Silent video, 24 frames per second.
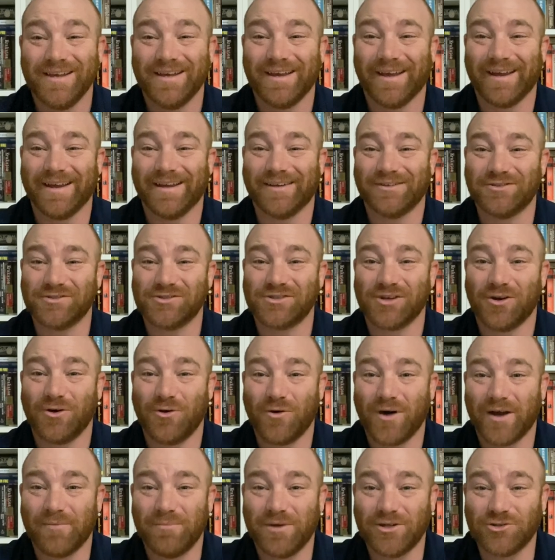And
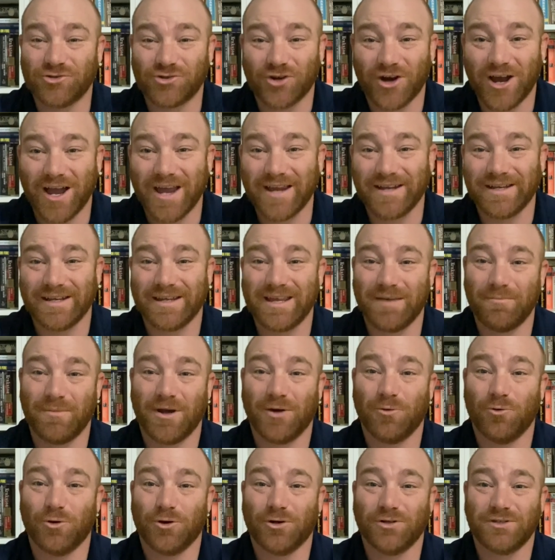so I've been trying to get my
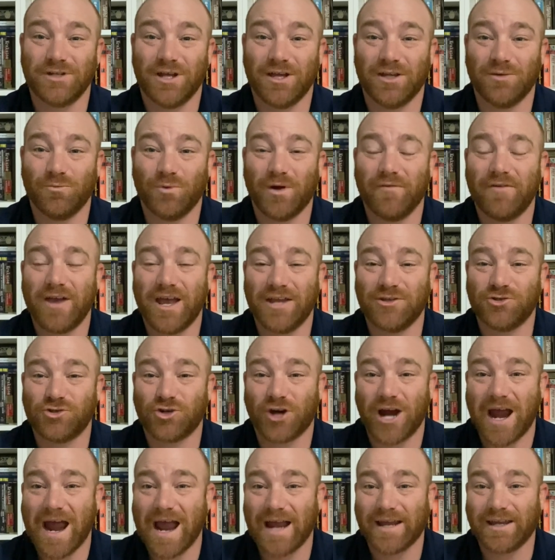work done. We've had
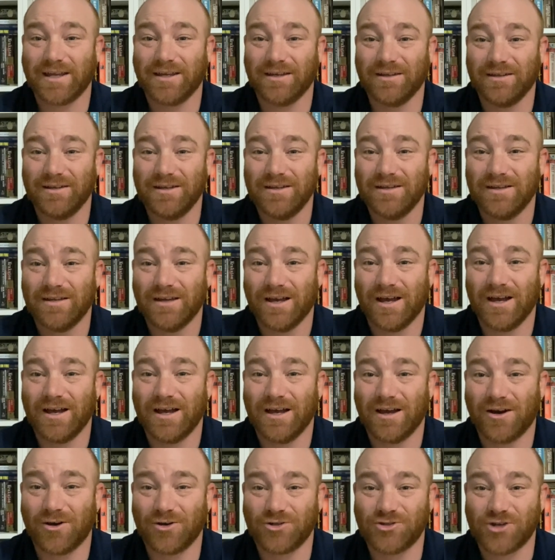track, uh,
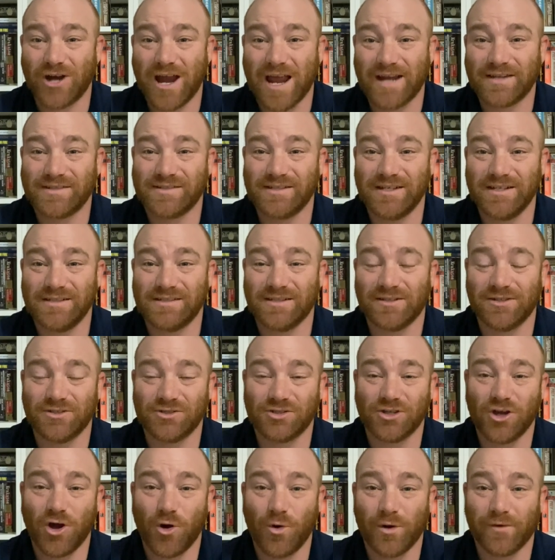our track season
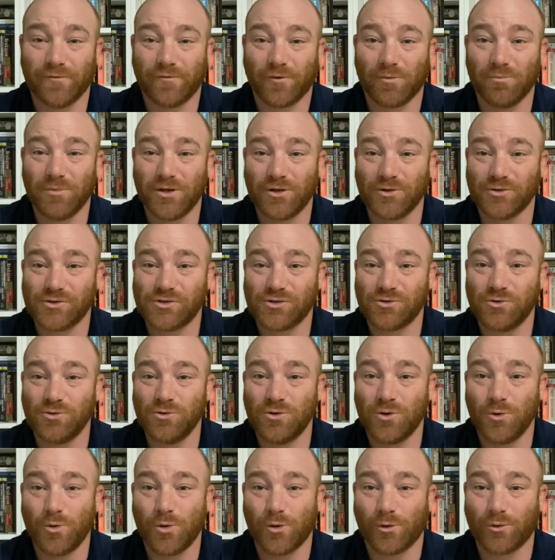is going for middle
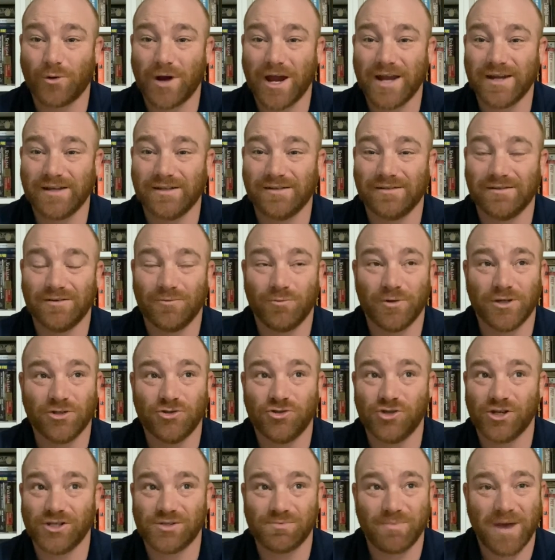school. We're right, we
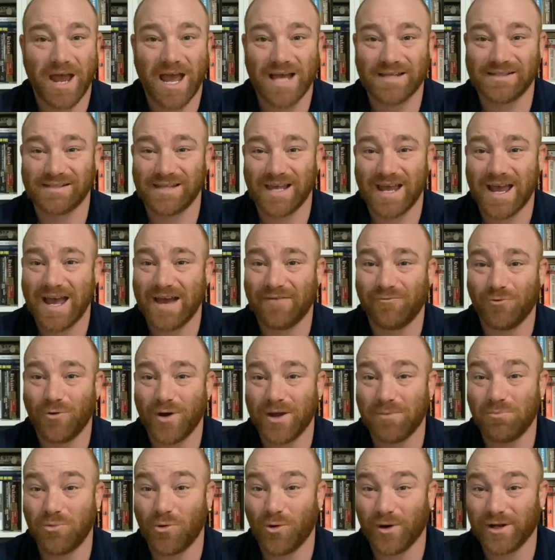just passed the
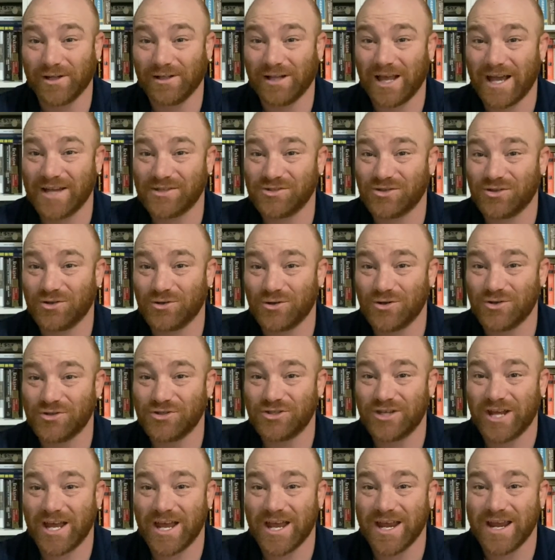halfway point last
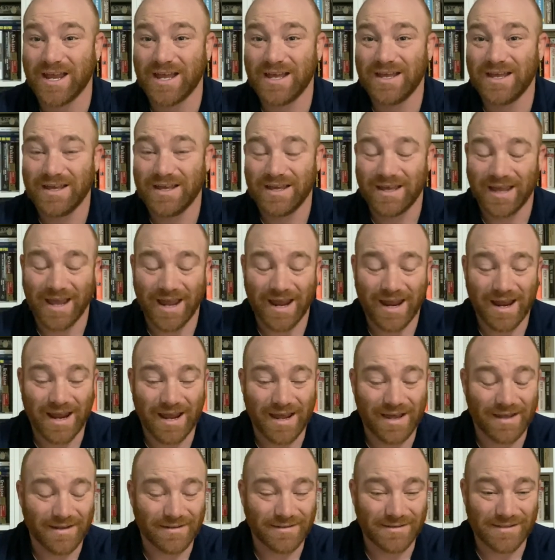Thursday,
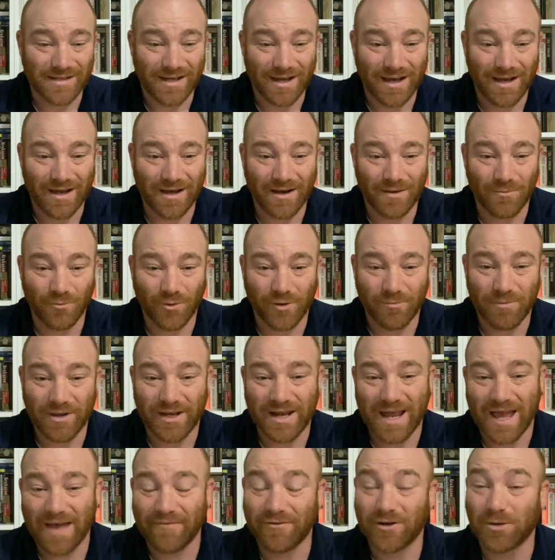and um, we've been
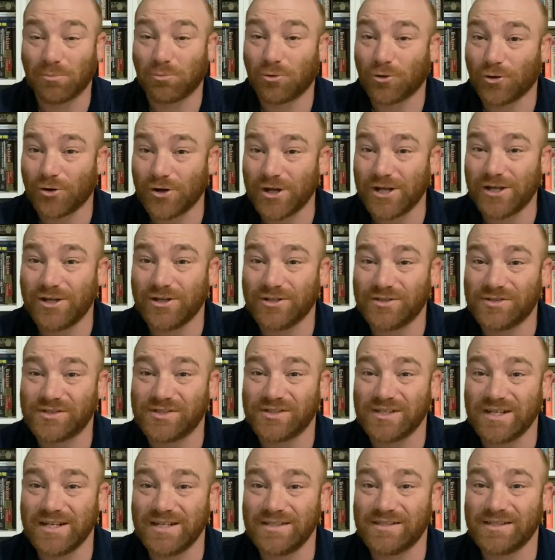having a pretty good
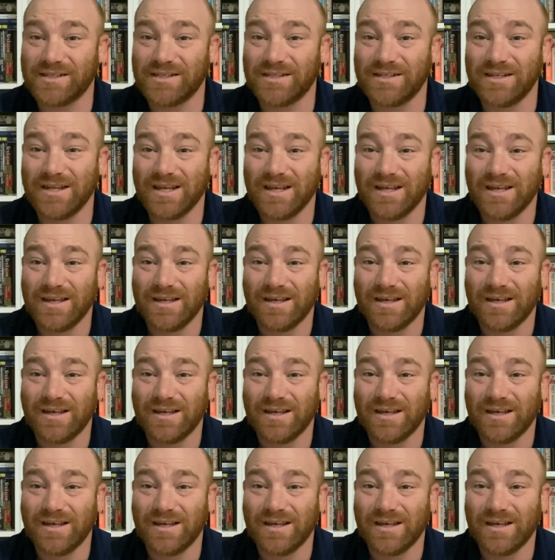season.